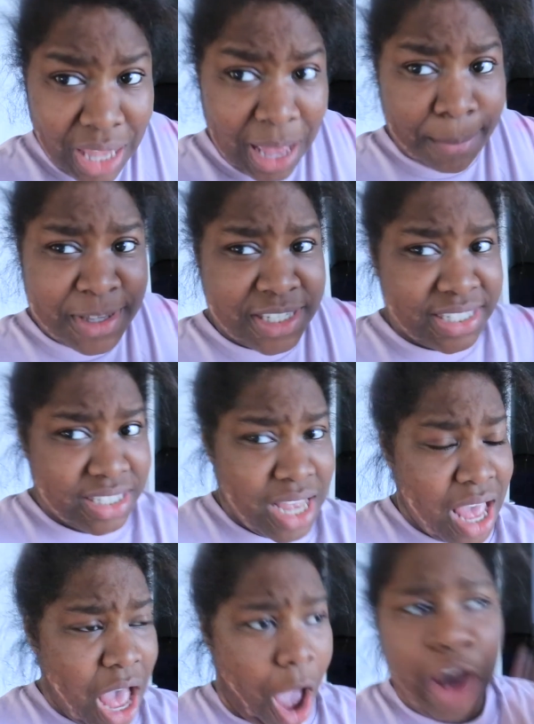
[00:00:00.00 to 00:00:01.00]
i'm just
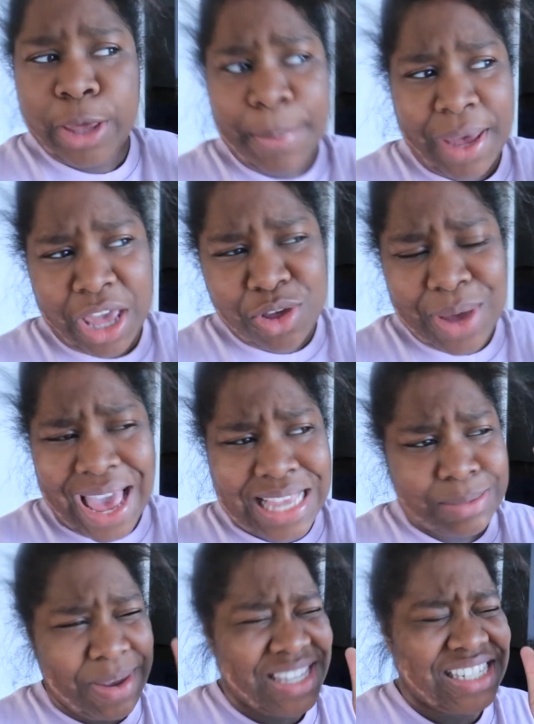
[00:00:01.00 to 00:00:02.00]
occupying you
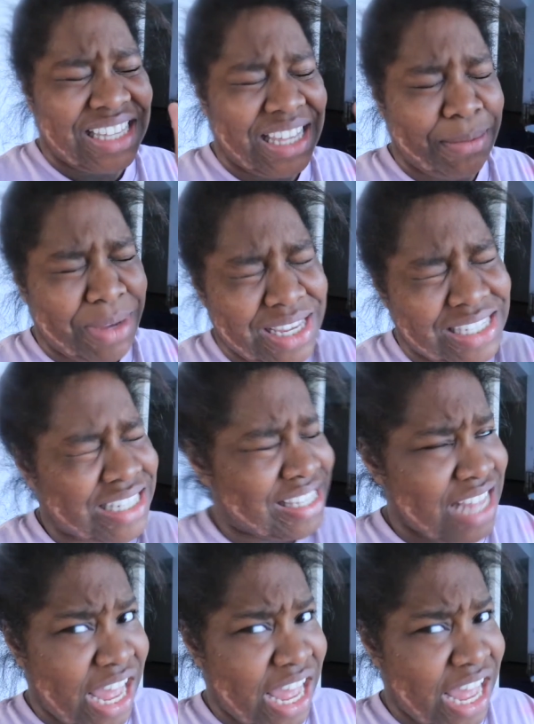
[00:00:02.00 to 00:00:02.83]
guys basically because he's not